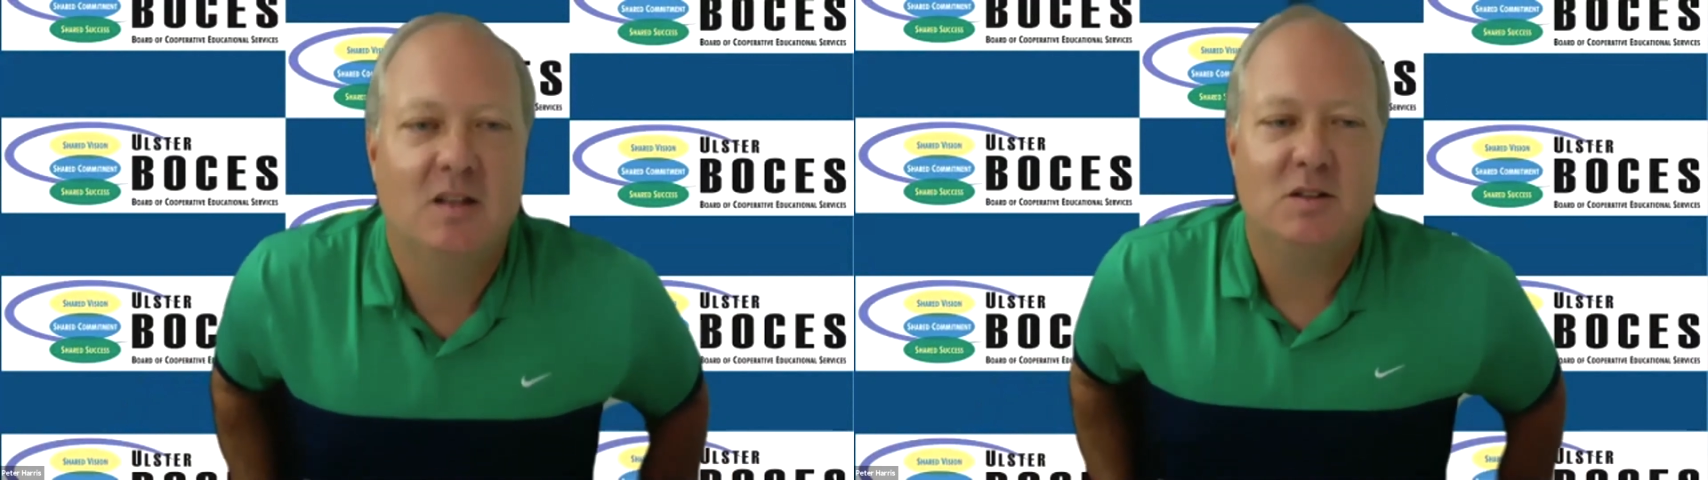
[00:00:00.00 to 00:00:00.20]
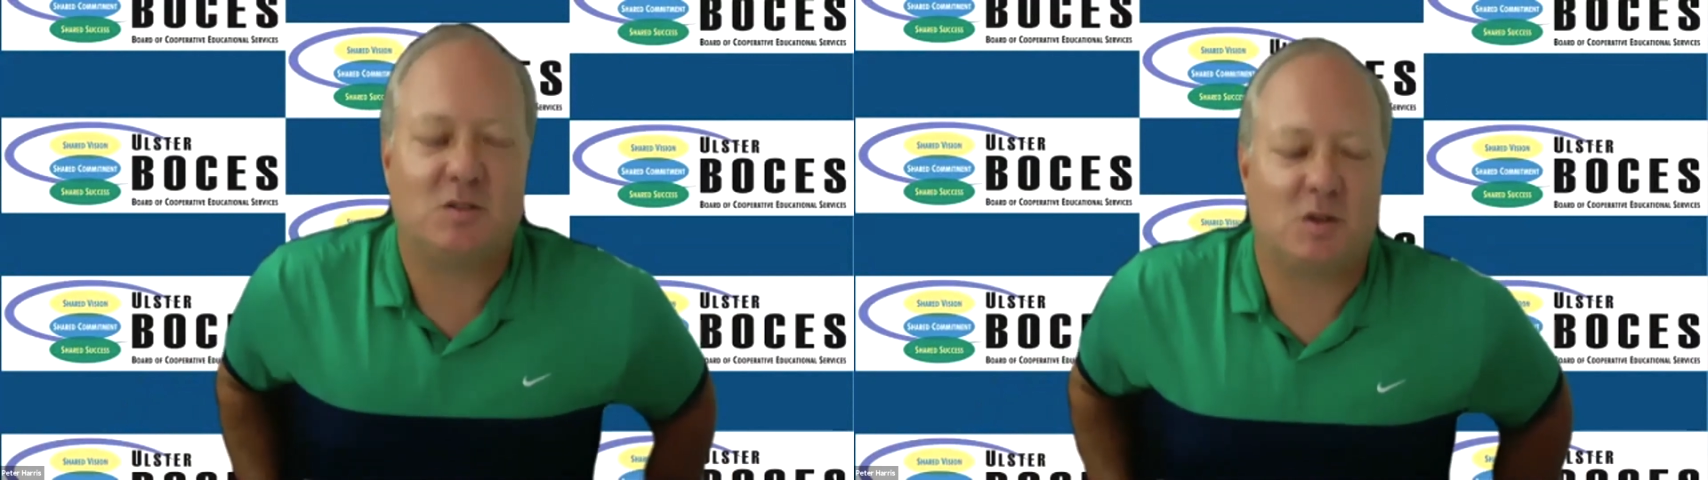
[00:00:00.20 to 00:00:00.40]

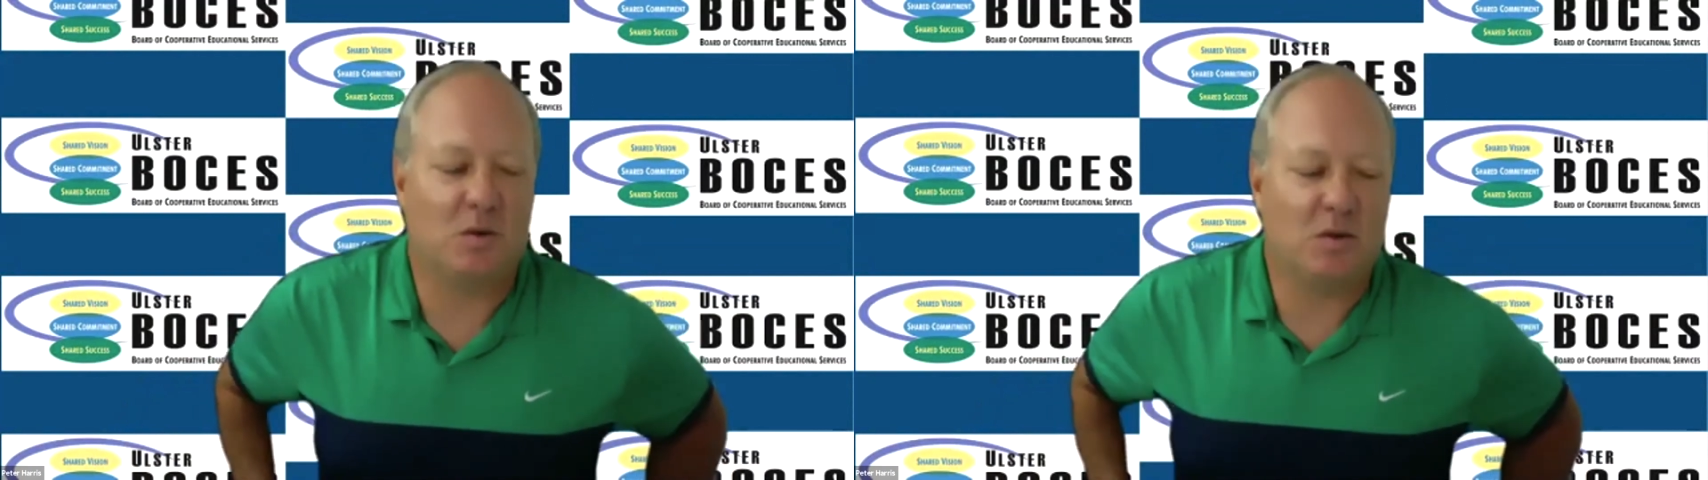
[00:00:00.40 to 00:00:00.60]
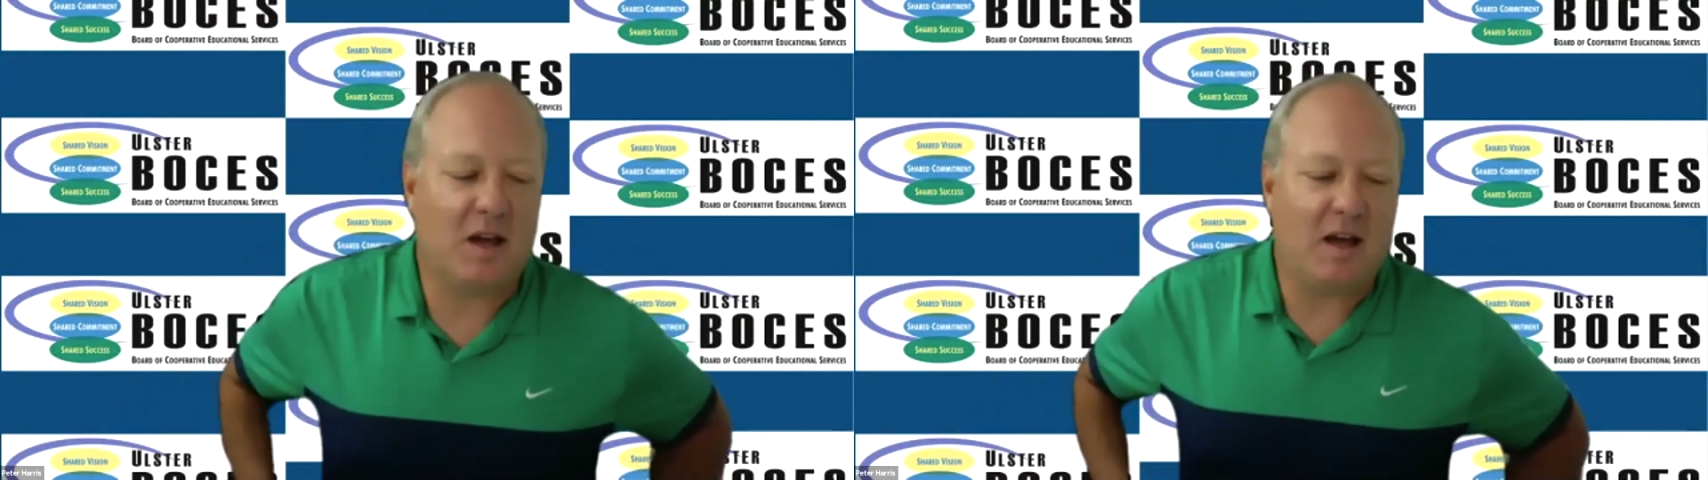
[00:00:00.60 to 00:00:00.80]
so
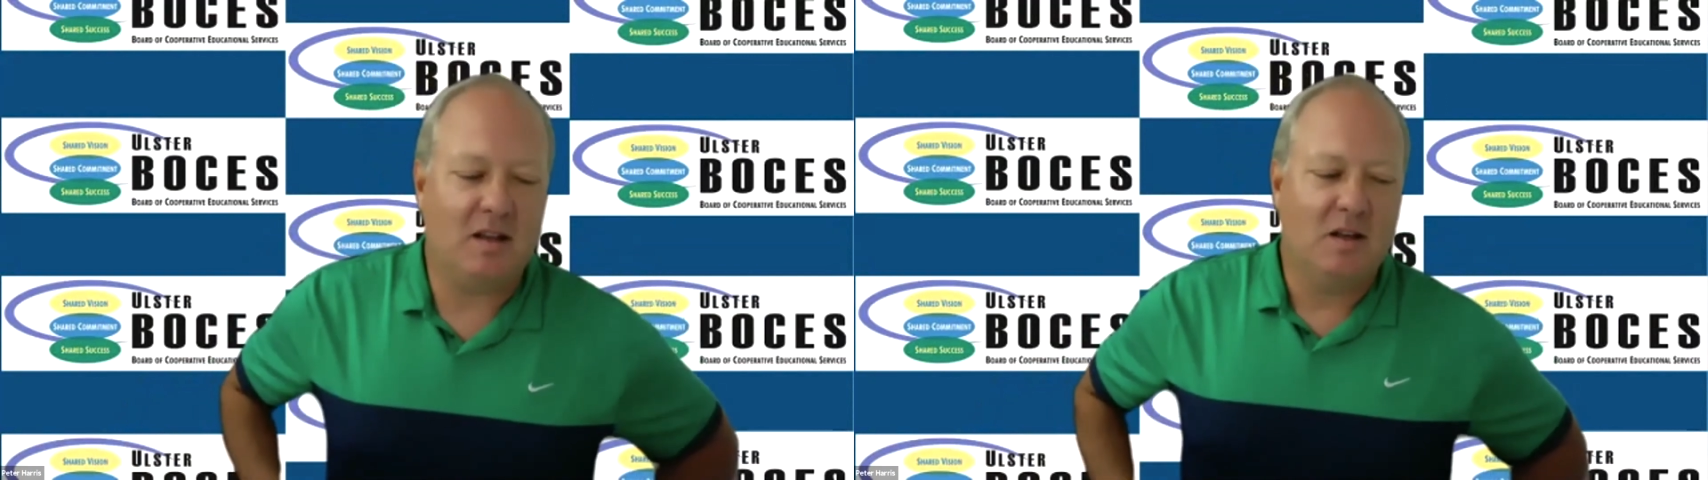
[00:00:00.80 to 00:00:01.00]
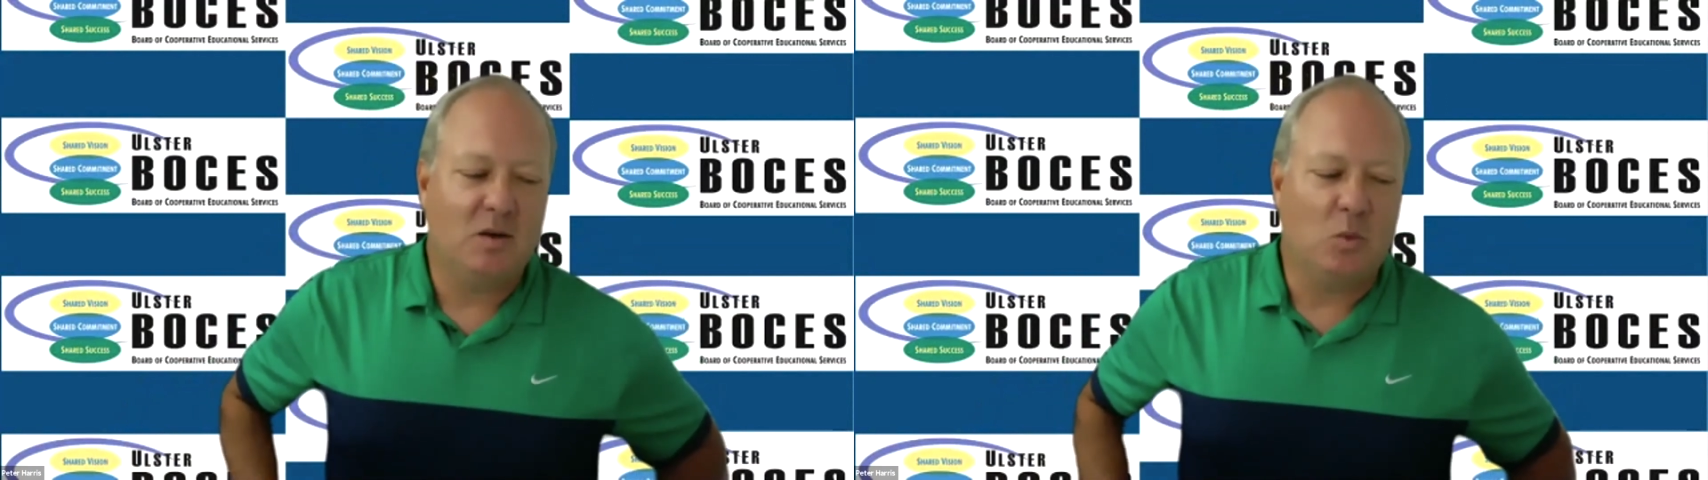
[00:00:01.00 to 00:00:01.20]
that
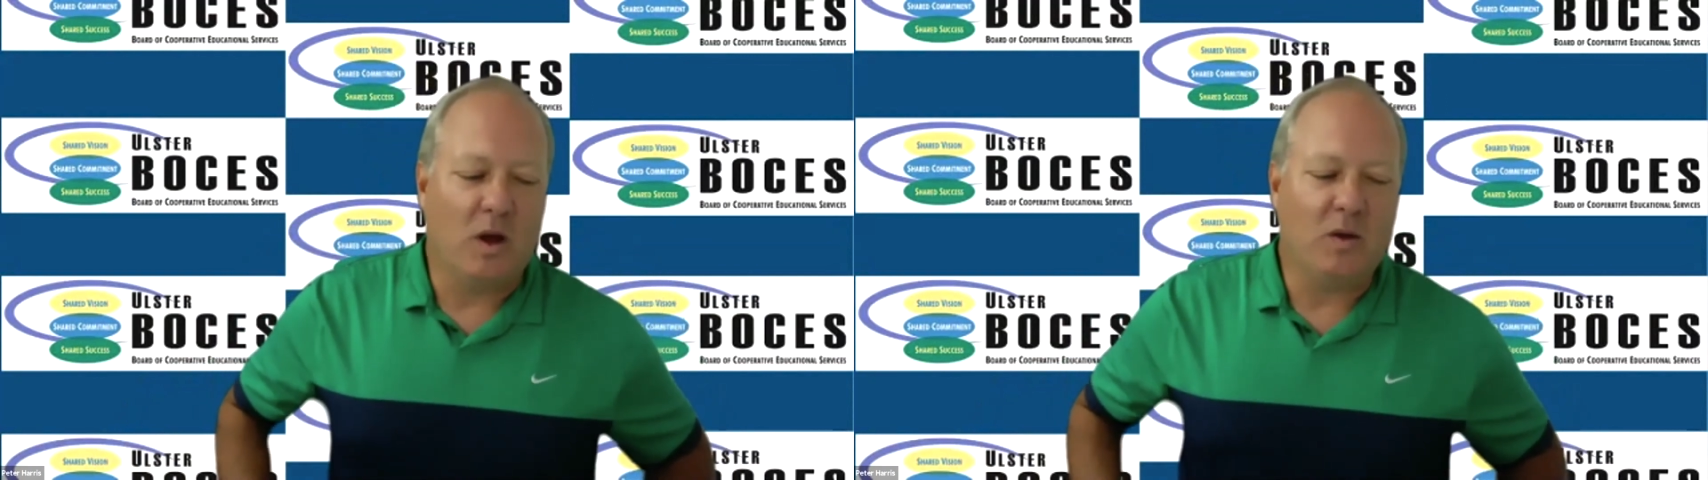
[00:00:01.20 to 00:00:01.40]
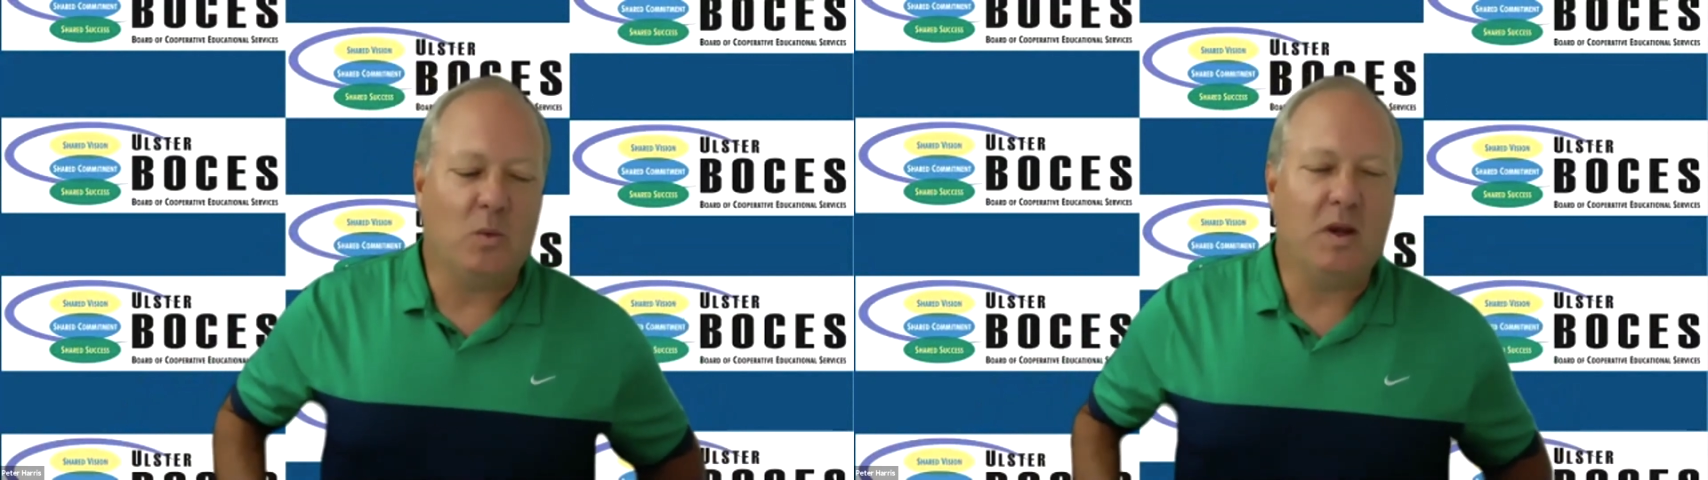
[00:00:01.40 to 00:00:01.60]

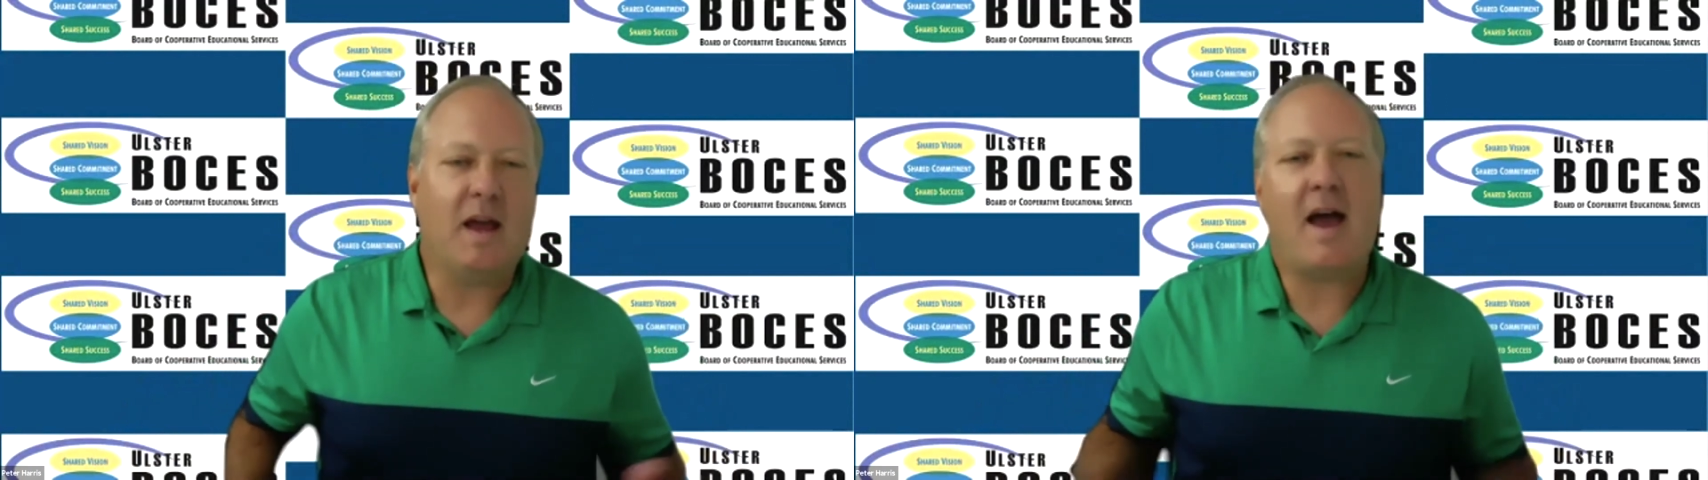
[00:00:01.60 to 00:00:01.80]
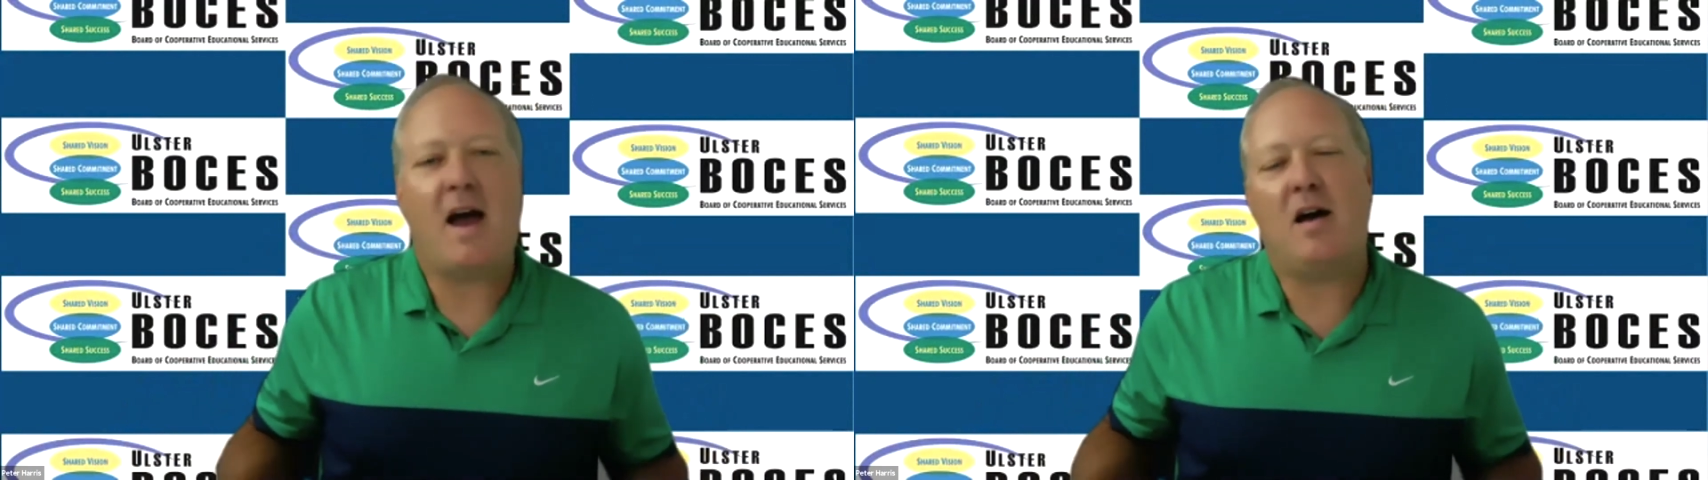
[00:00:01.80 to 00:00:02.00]
when we
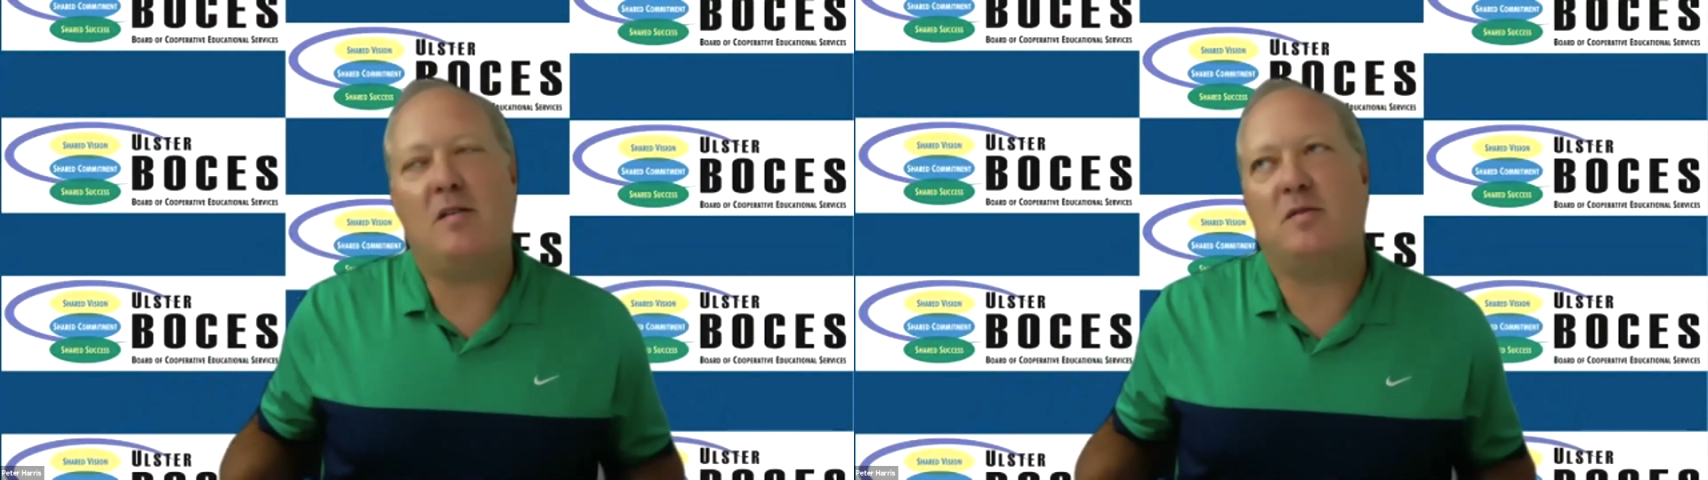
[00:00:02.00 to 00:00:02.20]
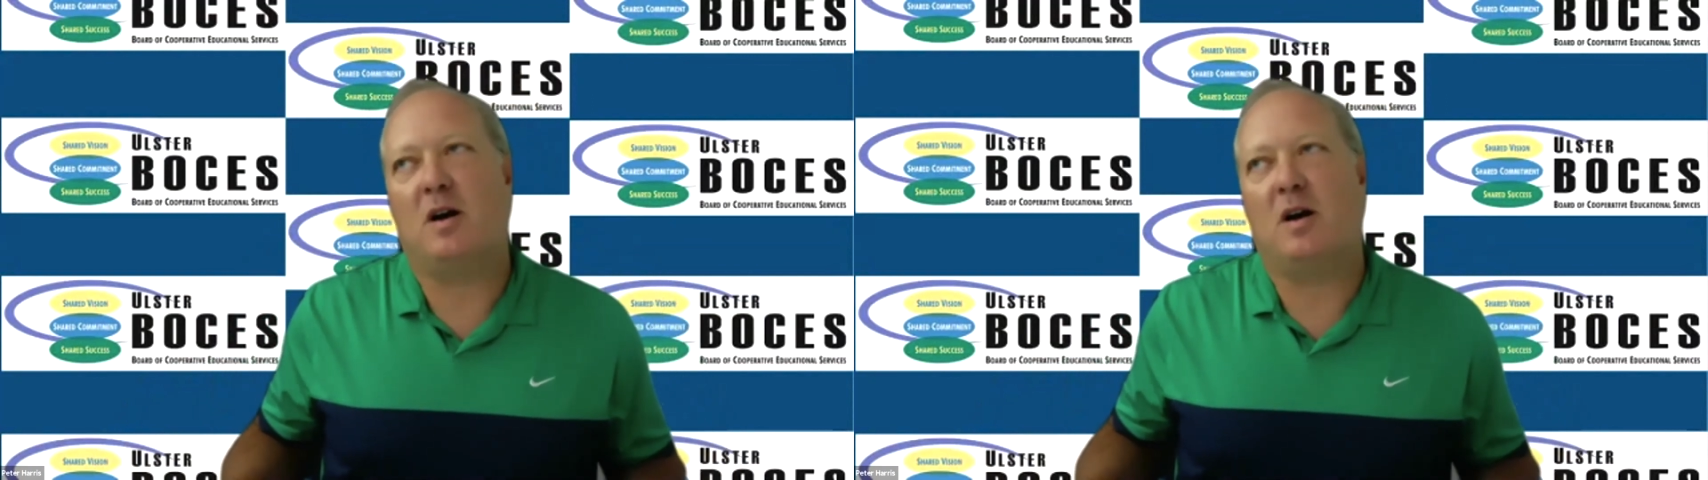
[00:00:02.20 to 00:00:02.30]
have